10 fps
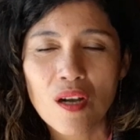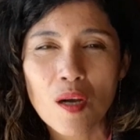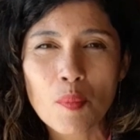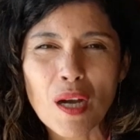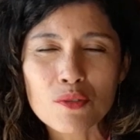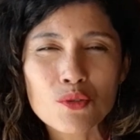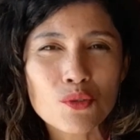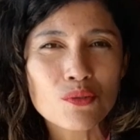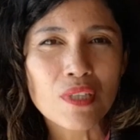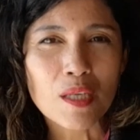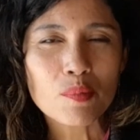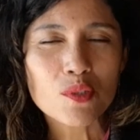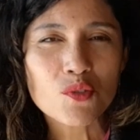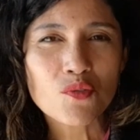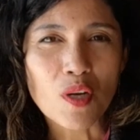about 2
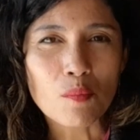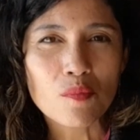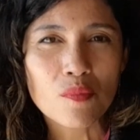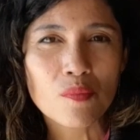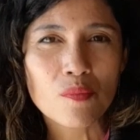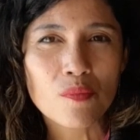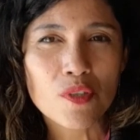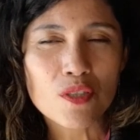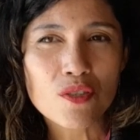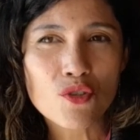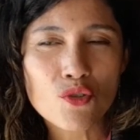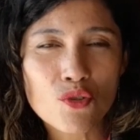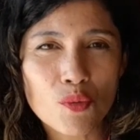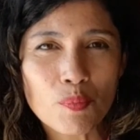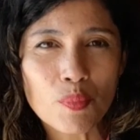tables from the
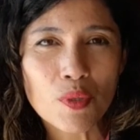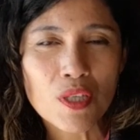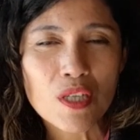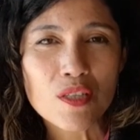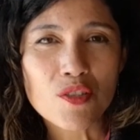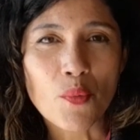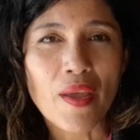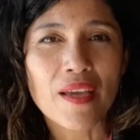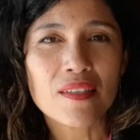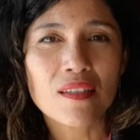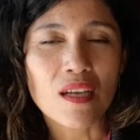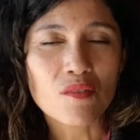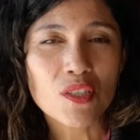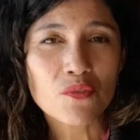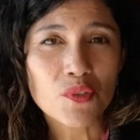stoop, so we had a
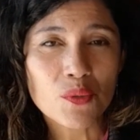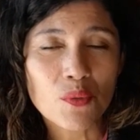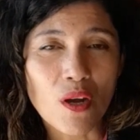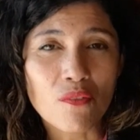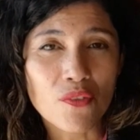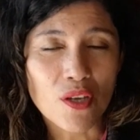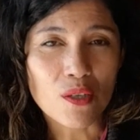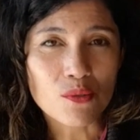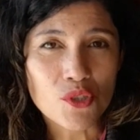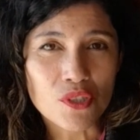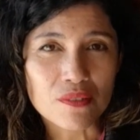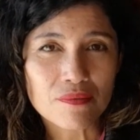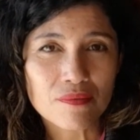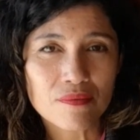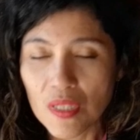lovely view of the ocean.